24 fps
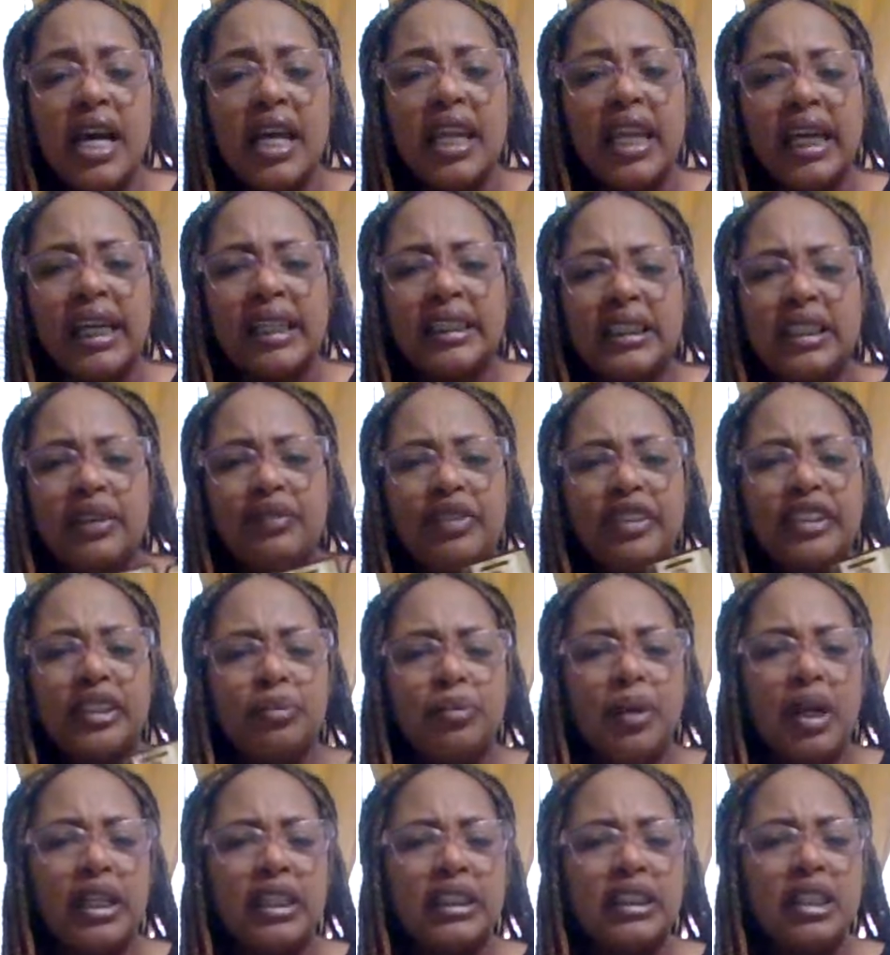Like I said, for some
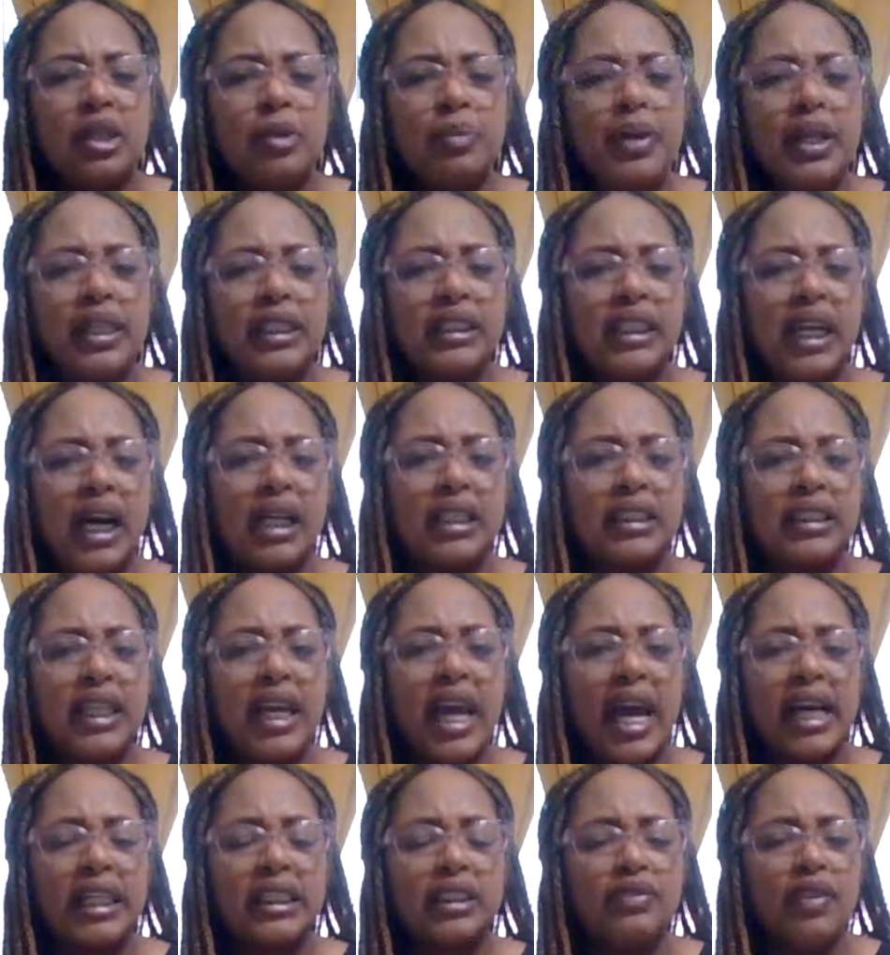of y'all, this could be a toxic
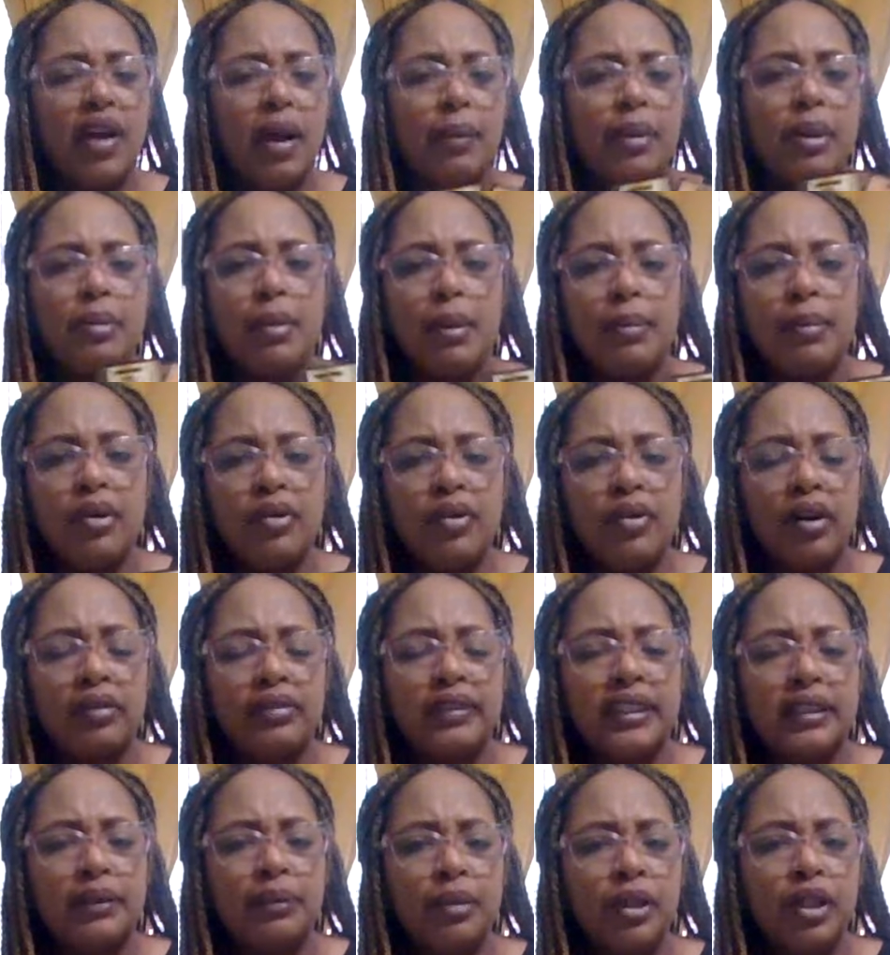ass family member of
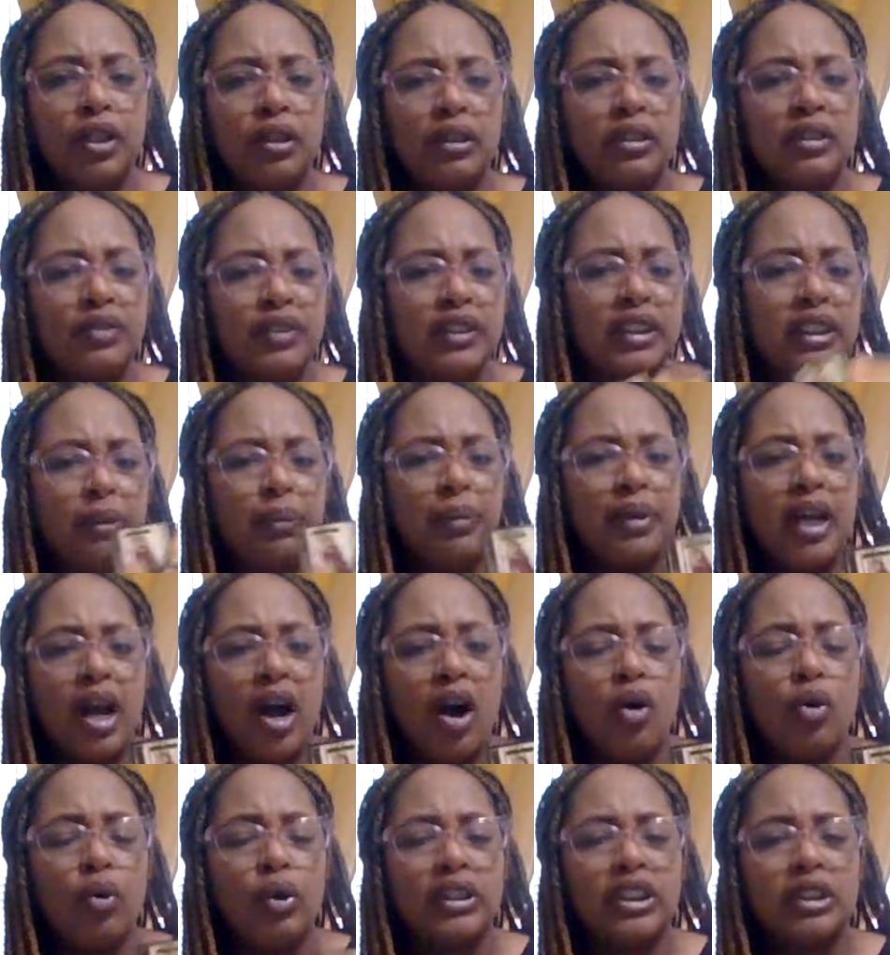some, you know, for some of
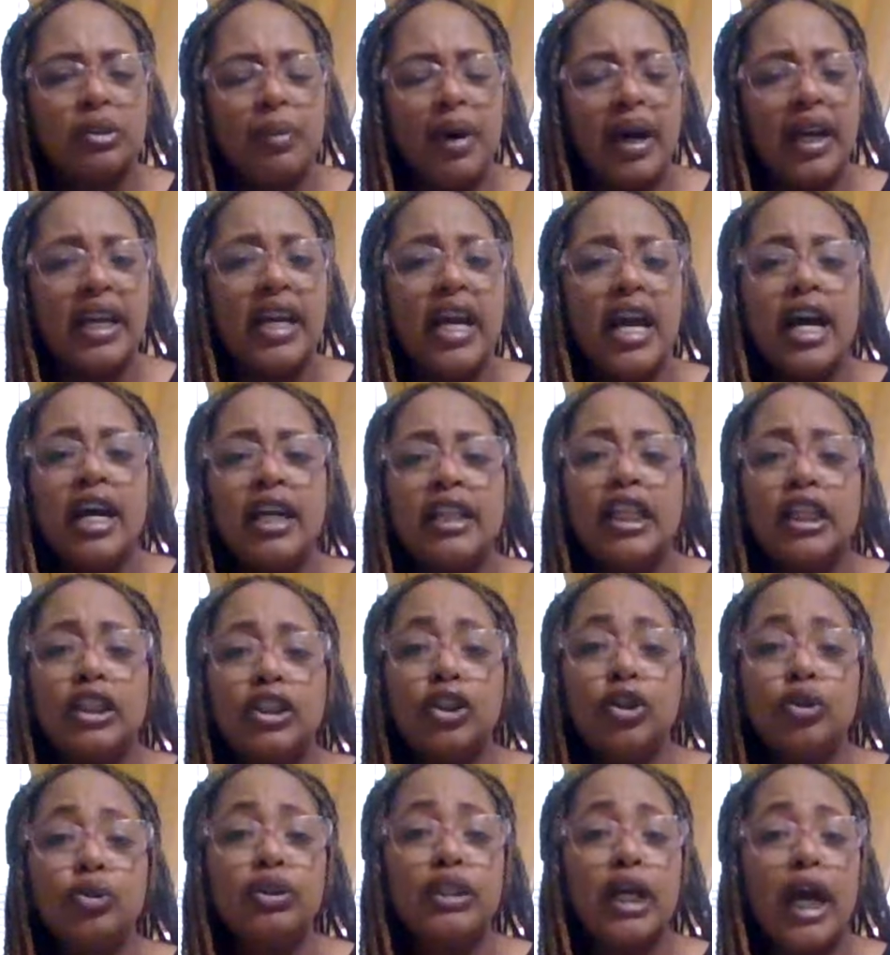y'all, or somebody that's
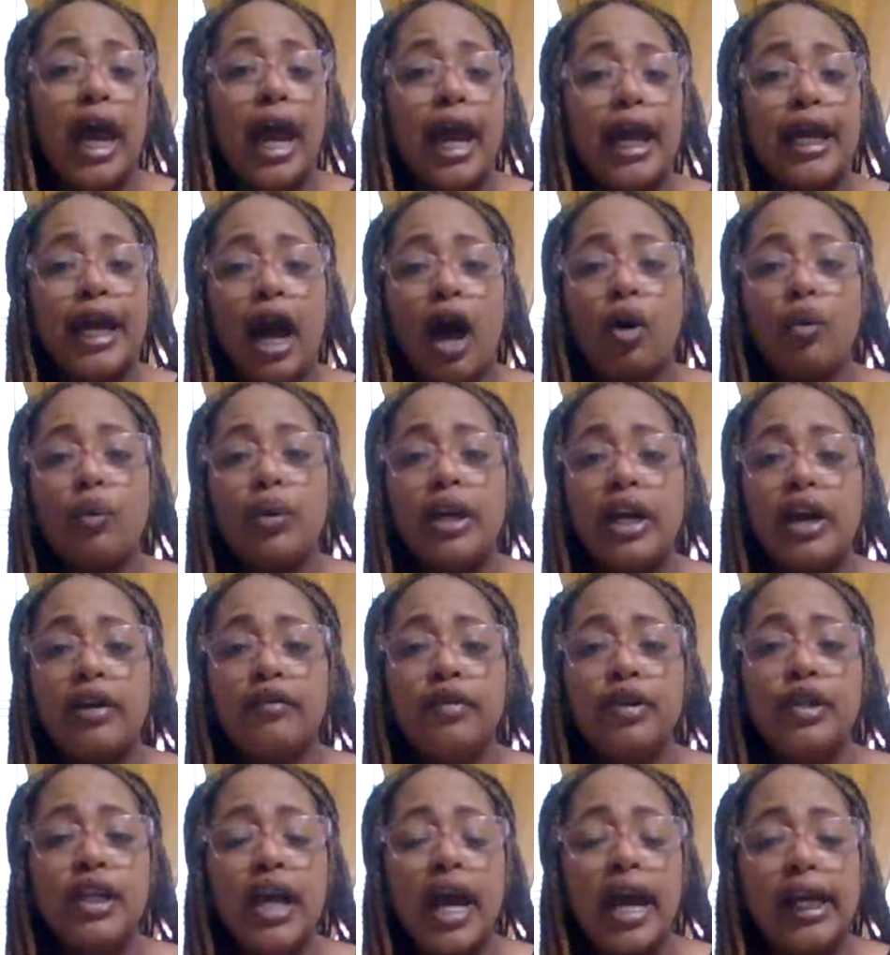used to hang out with
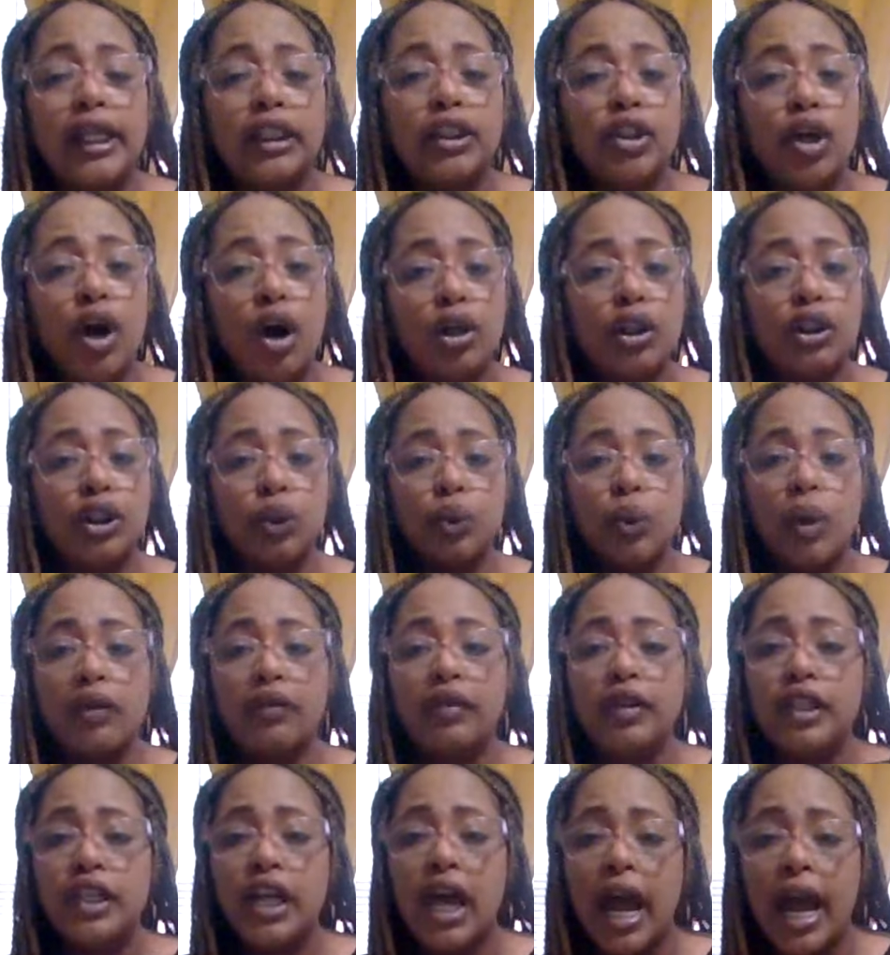every day, talk to
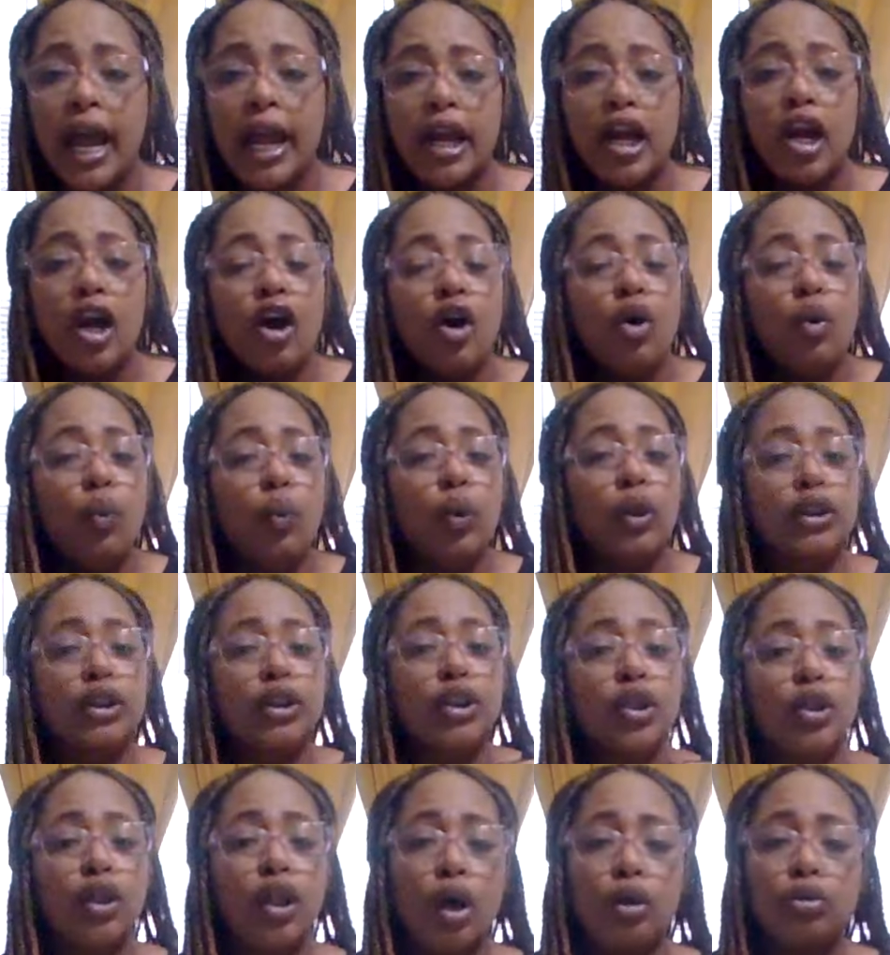every day, was
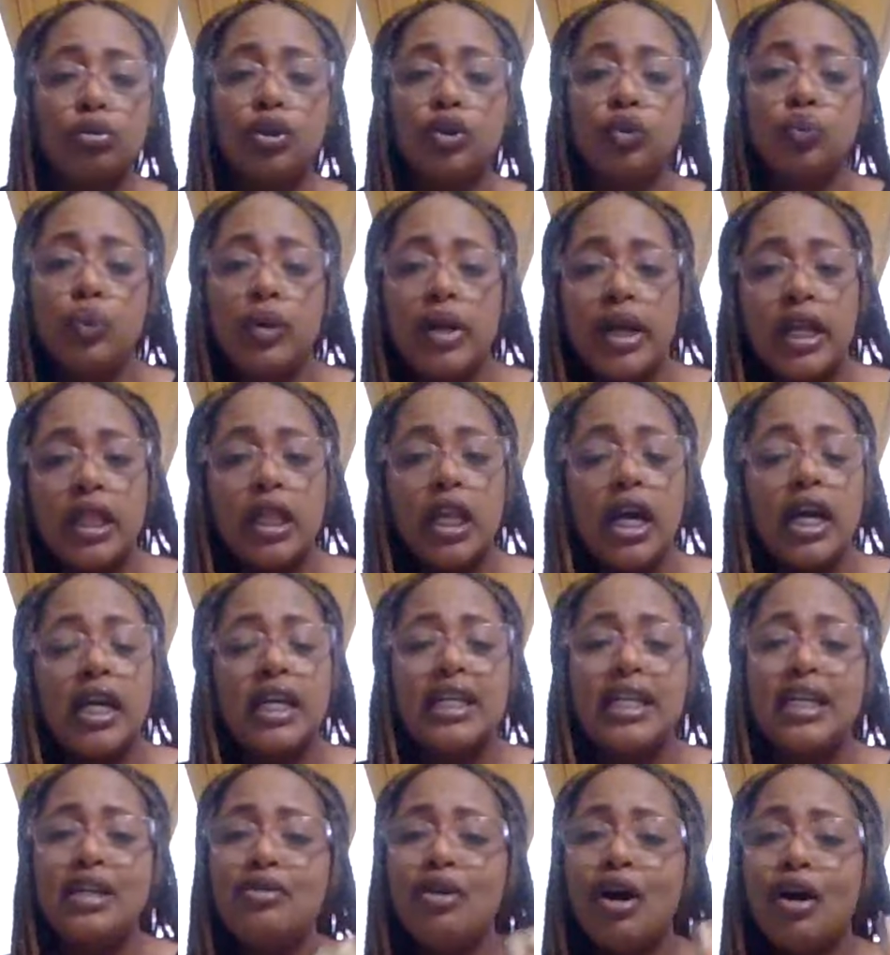close with,
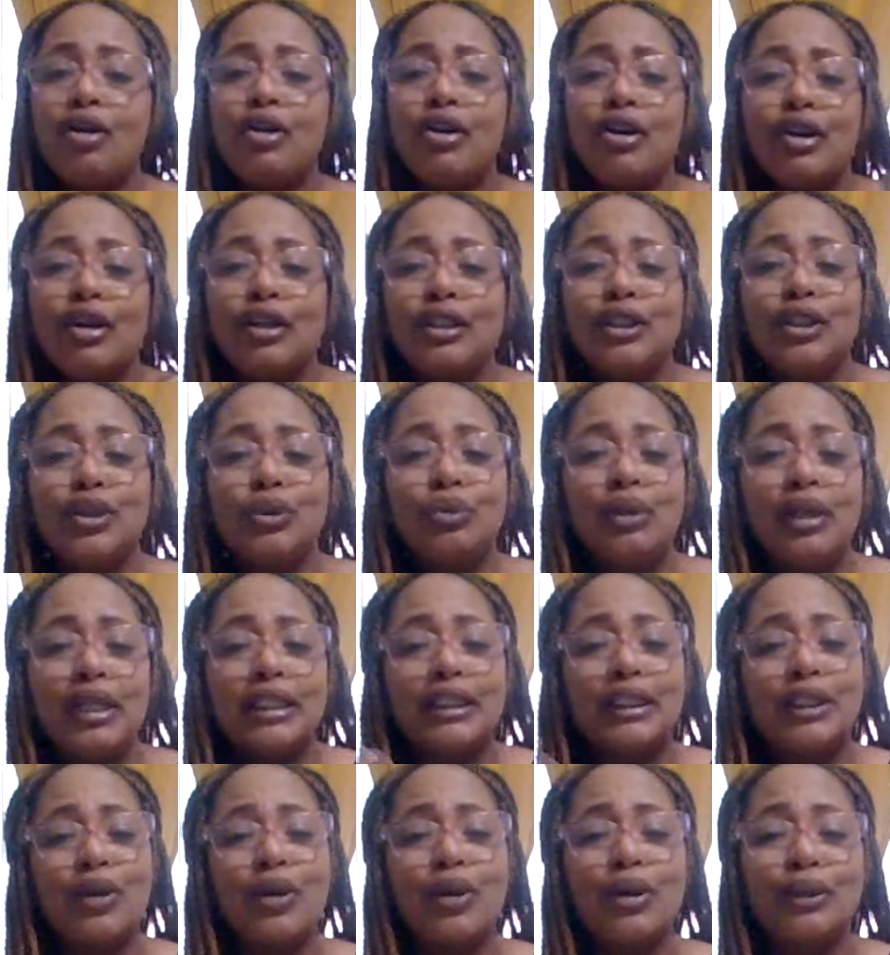you know, girl do
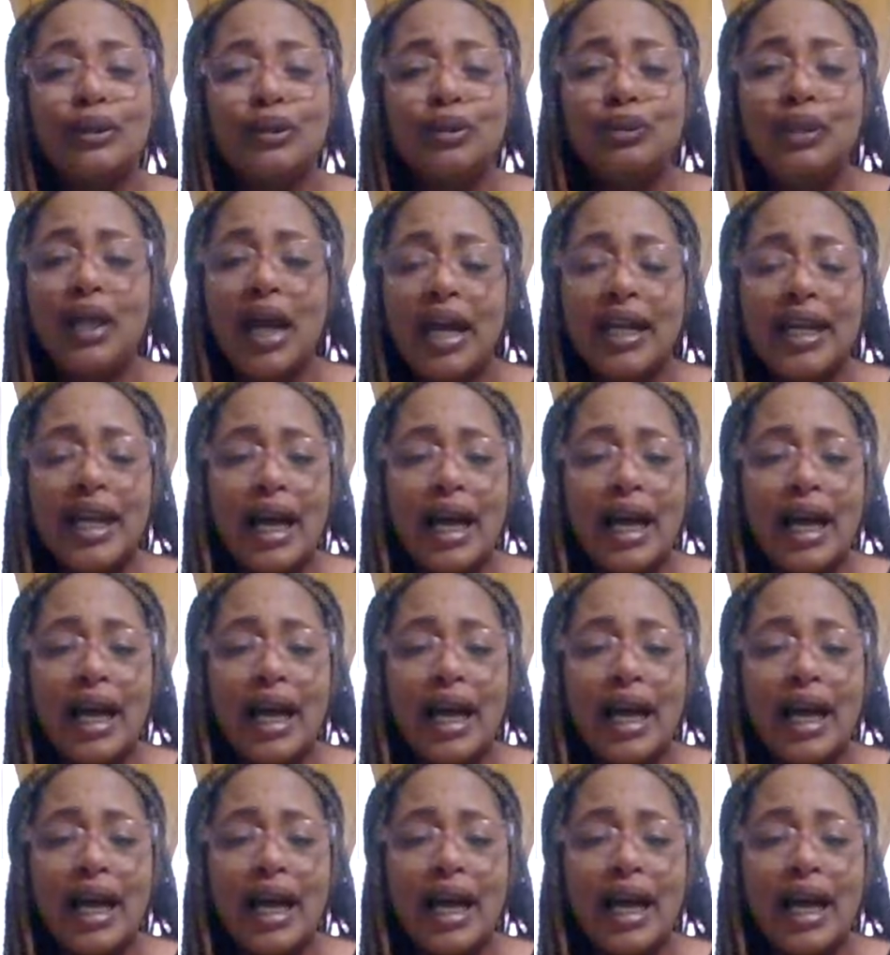this, girl do that.